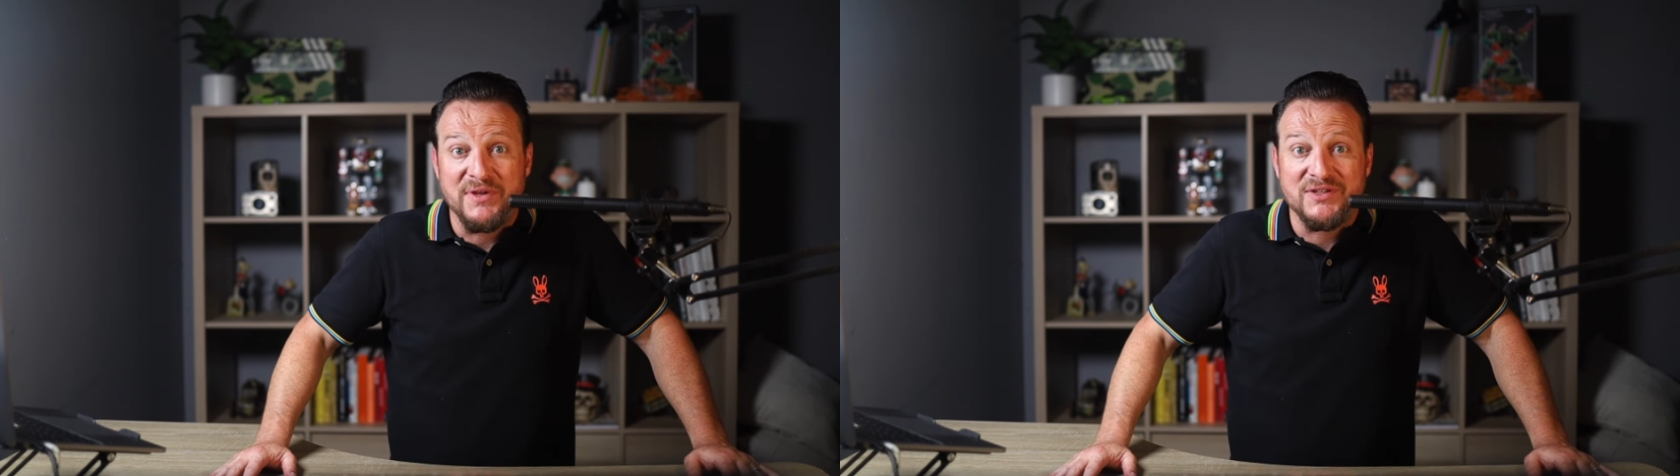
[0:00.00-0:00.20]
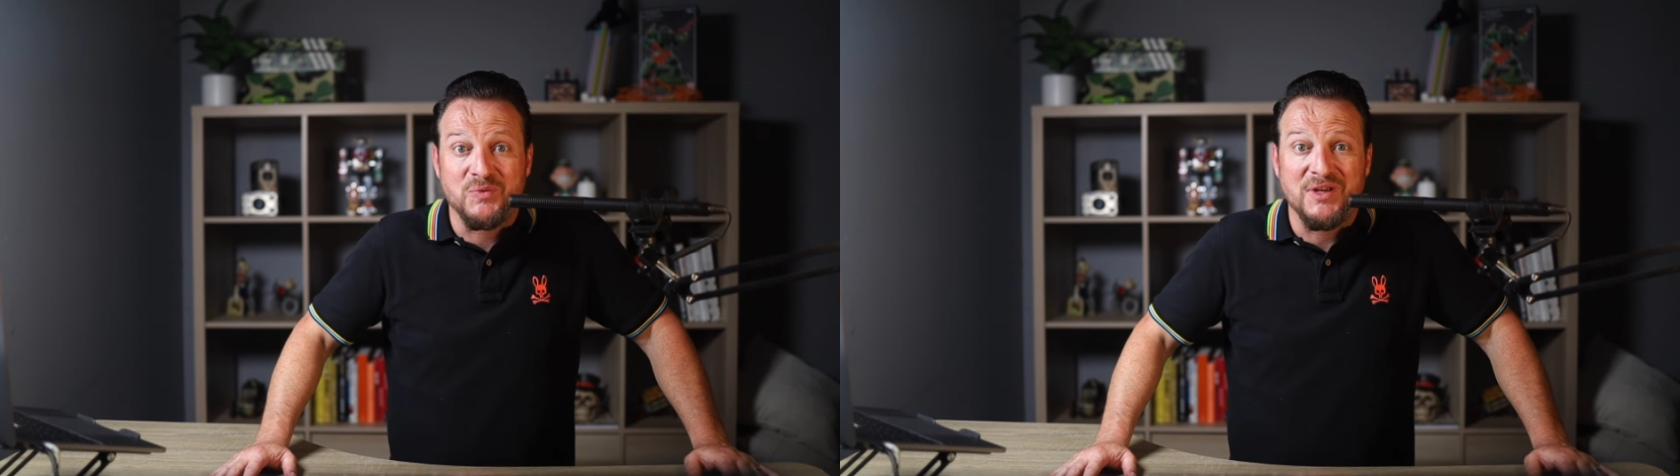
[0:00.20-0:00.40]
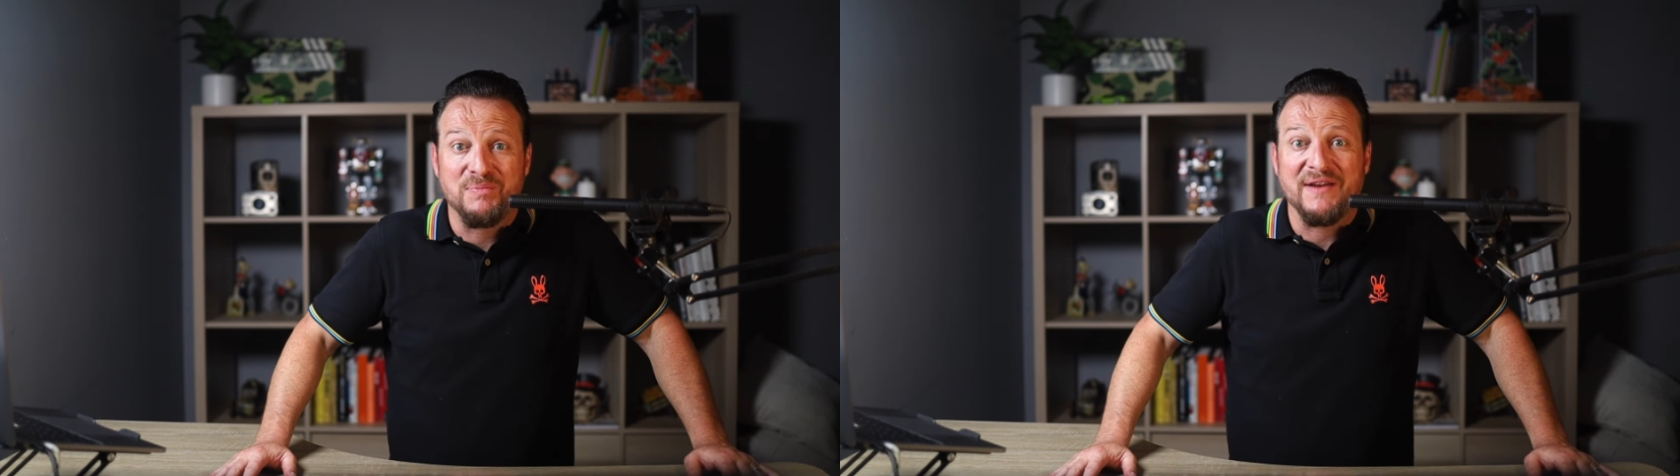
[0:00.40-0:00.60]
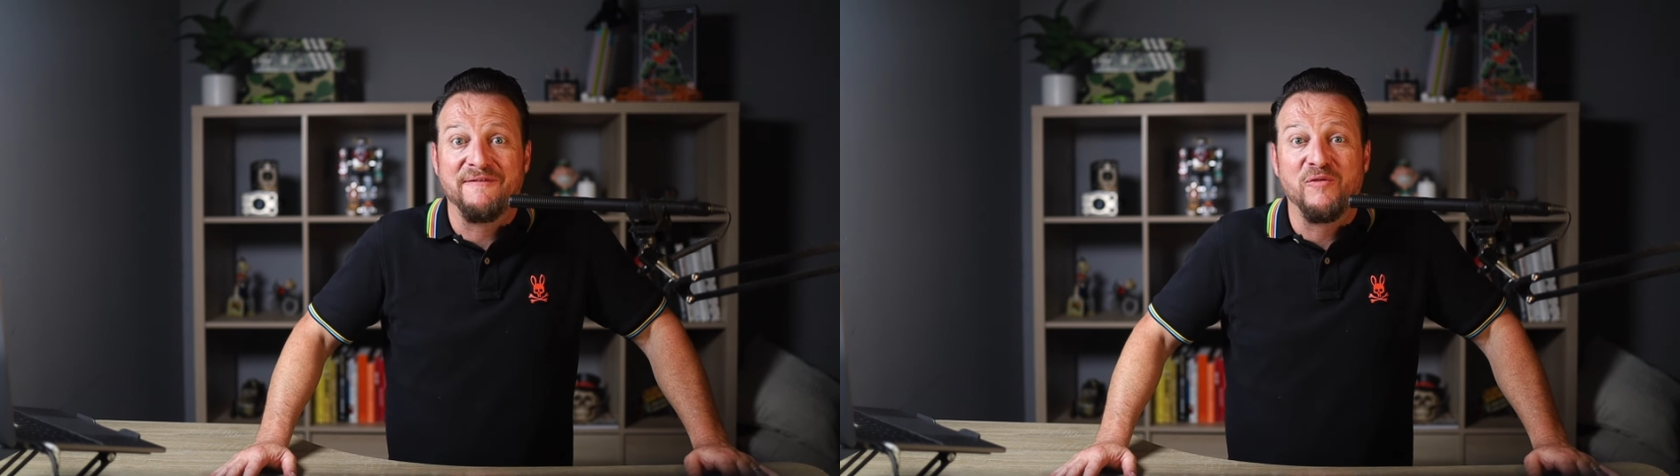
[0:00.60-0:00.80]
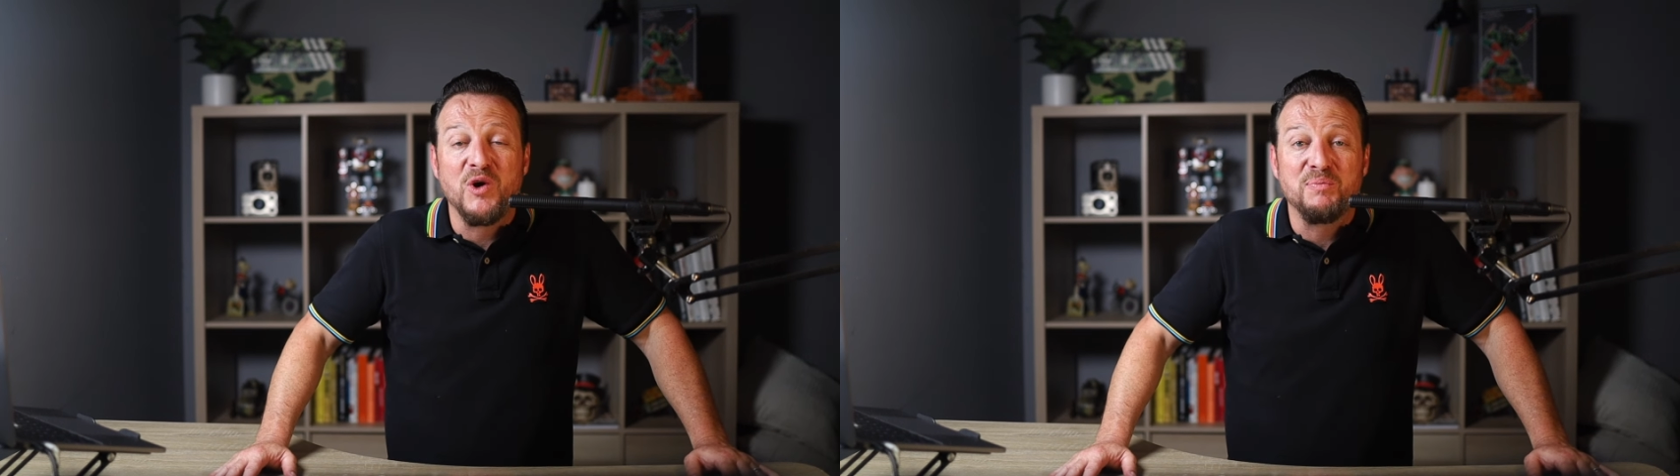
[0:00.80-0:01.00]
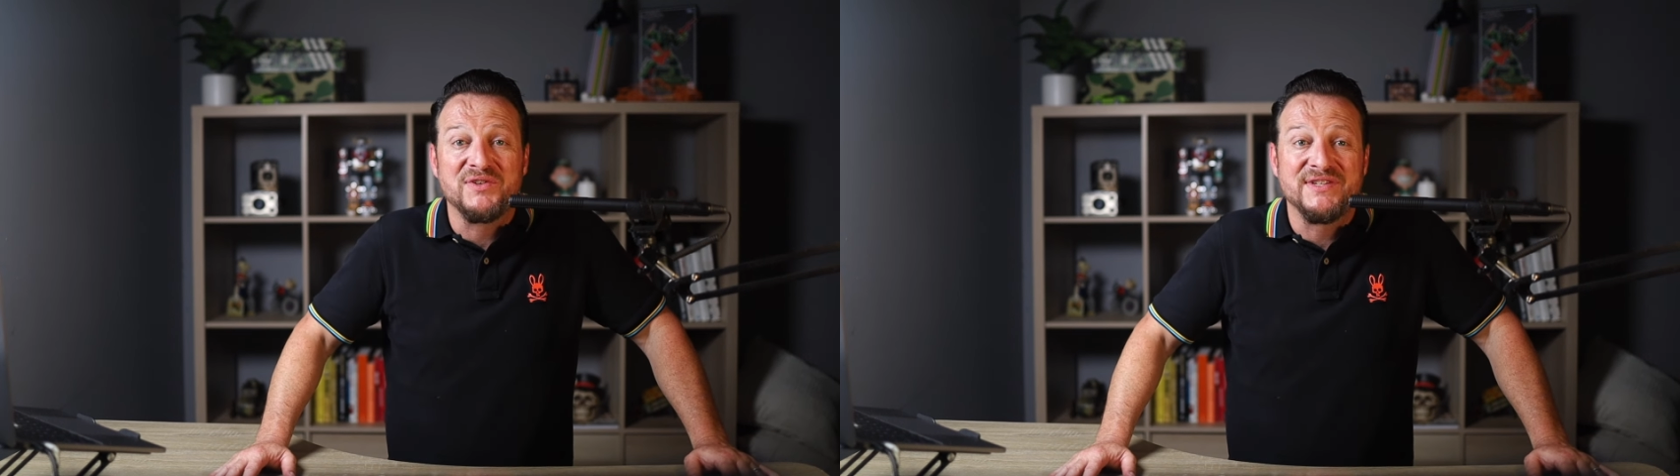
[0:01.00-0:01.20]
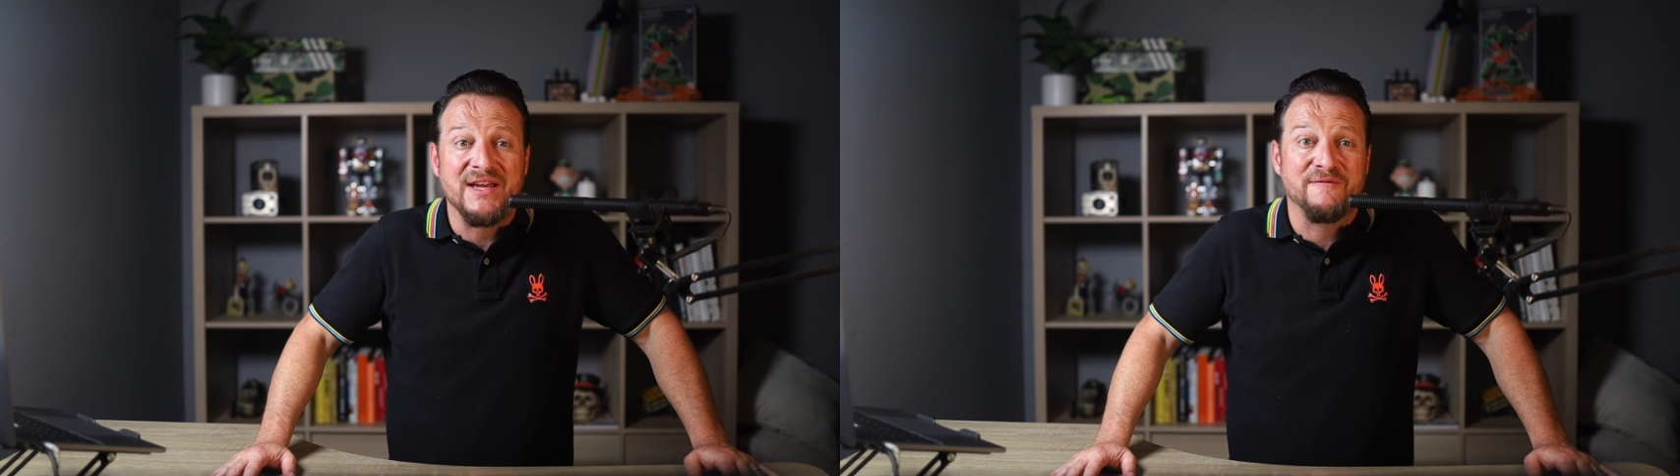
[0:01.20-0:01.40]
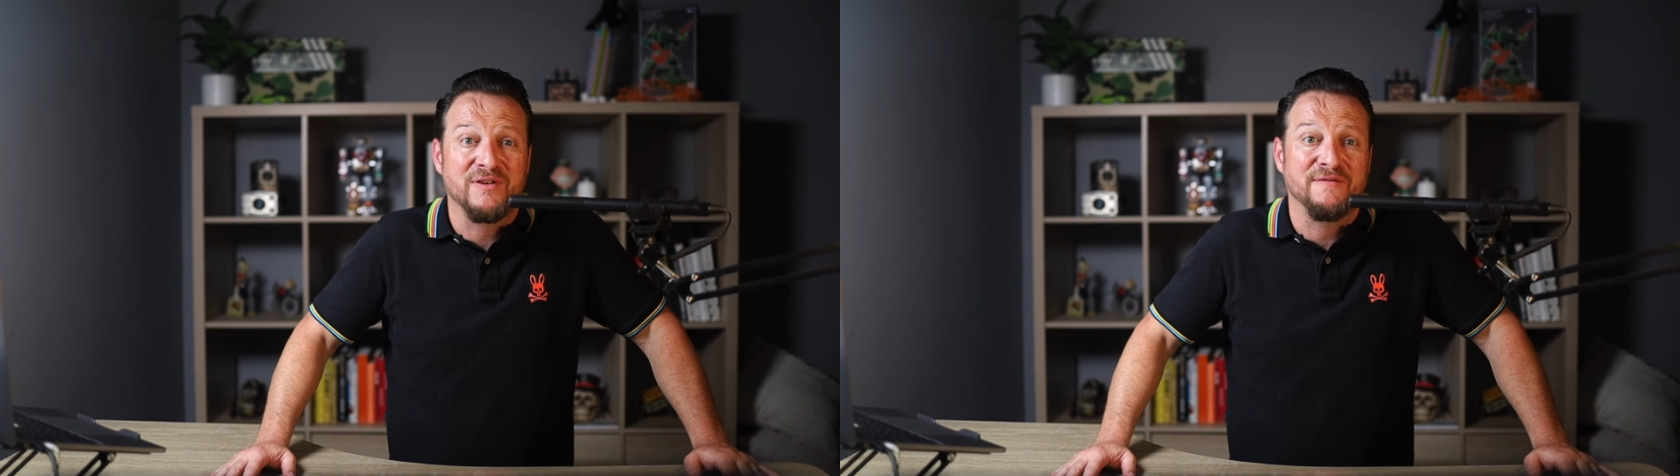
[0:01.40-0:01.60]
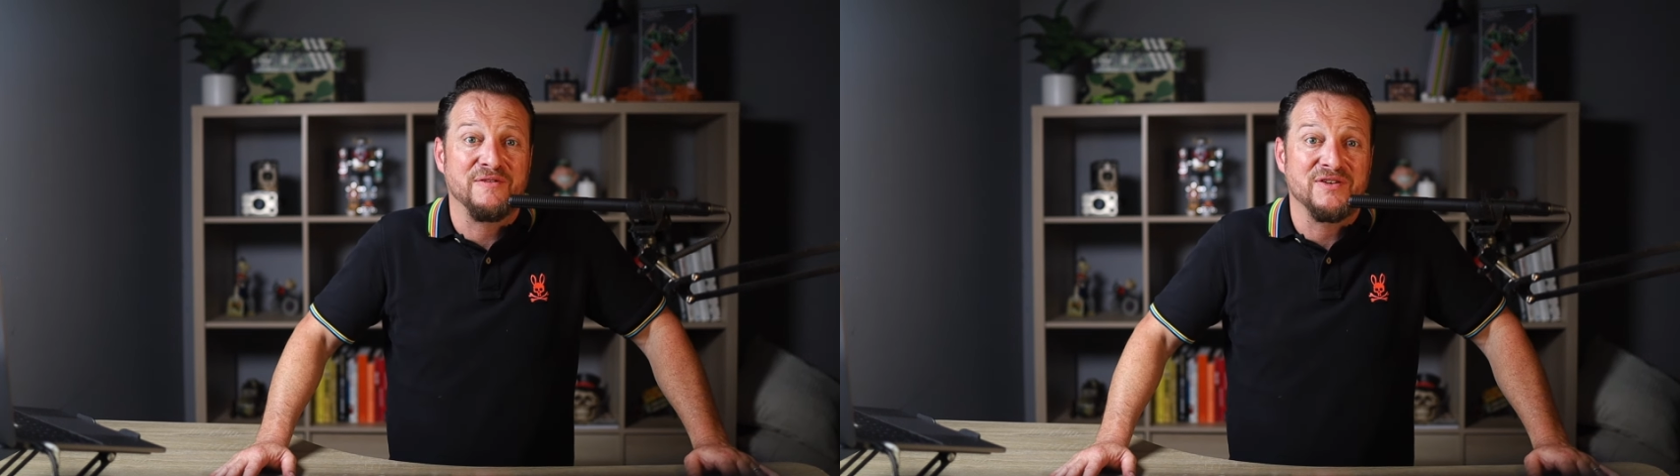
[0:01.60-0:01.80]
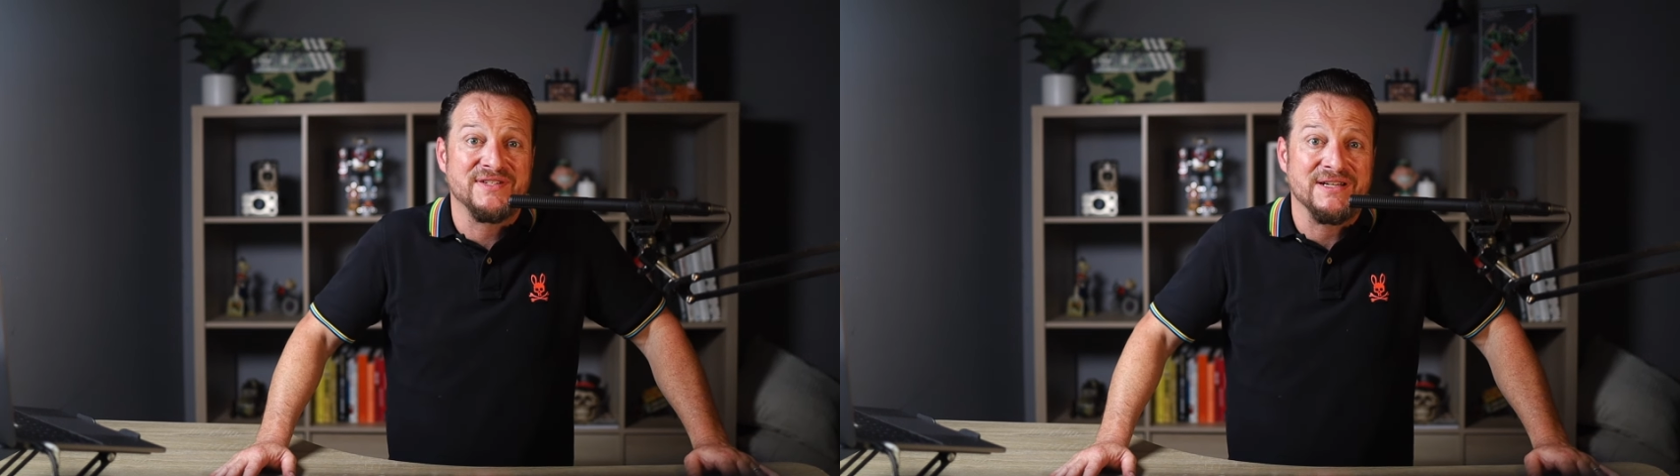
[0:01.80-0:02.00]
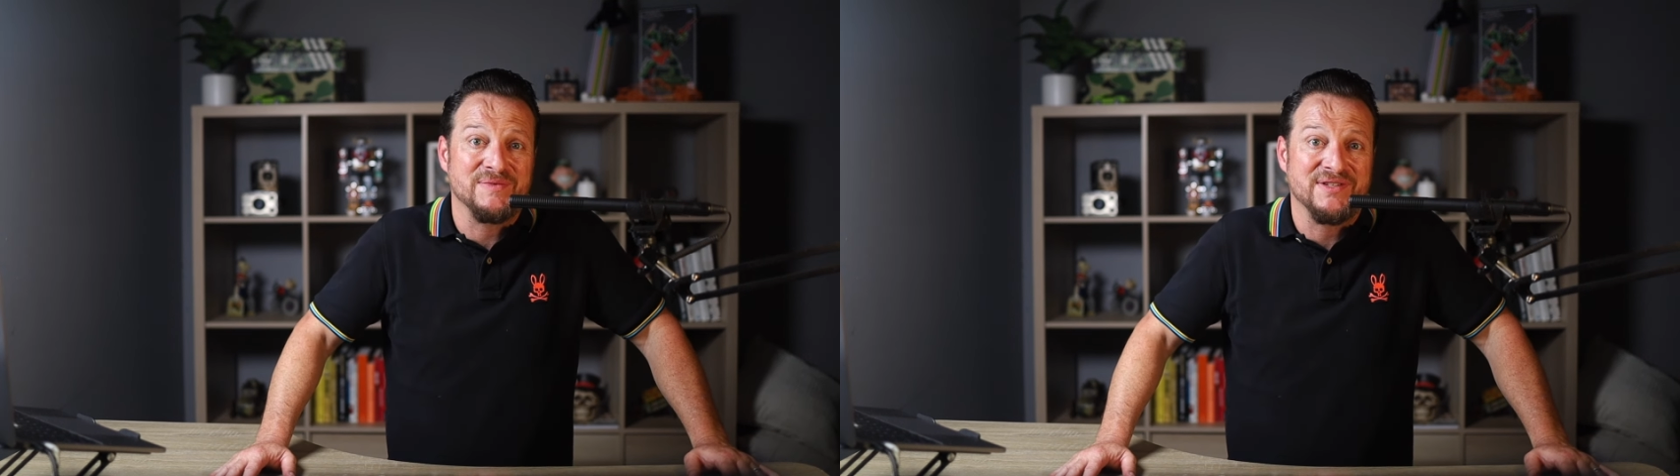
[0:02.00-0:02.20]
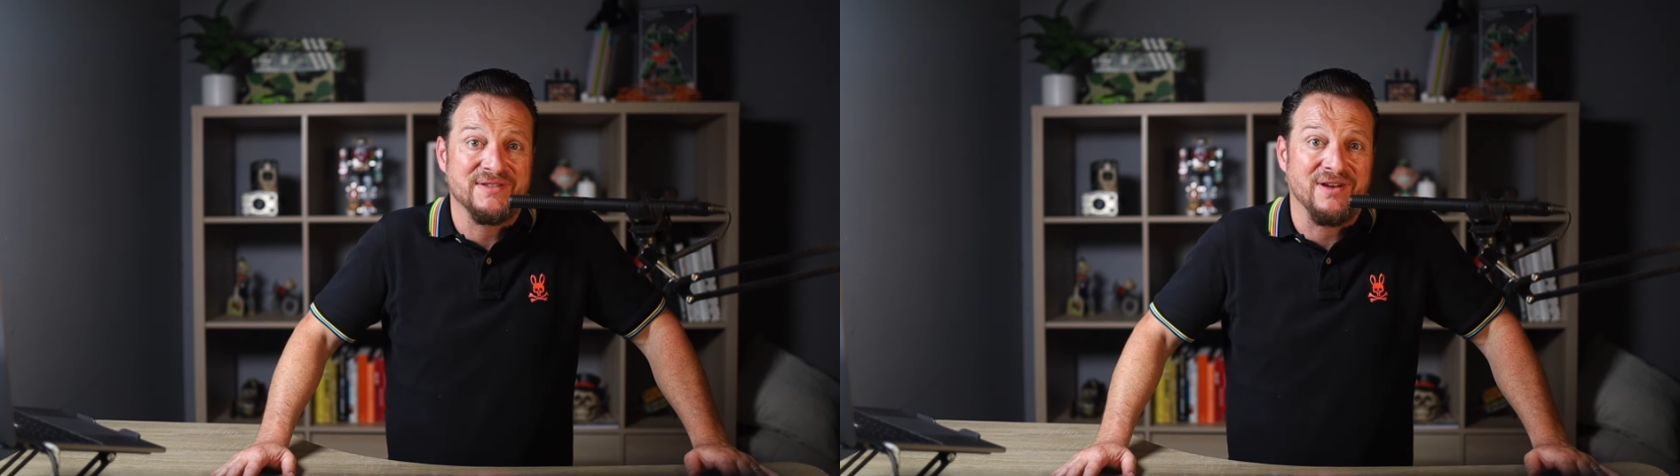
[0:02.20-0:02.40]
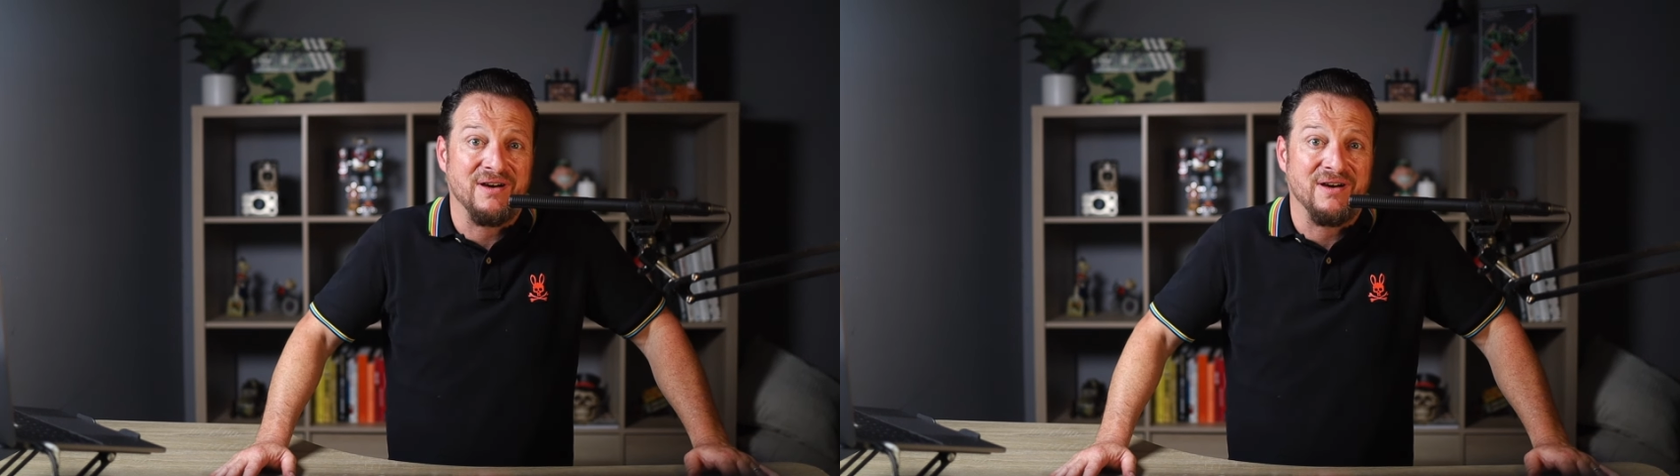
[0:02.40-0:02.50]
this week by four percent for the first time since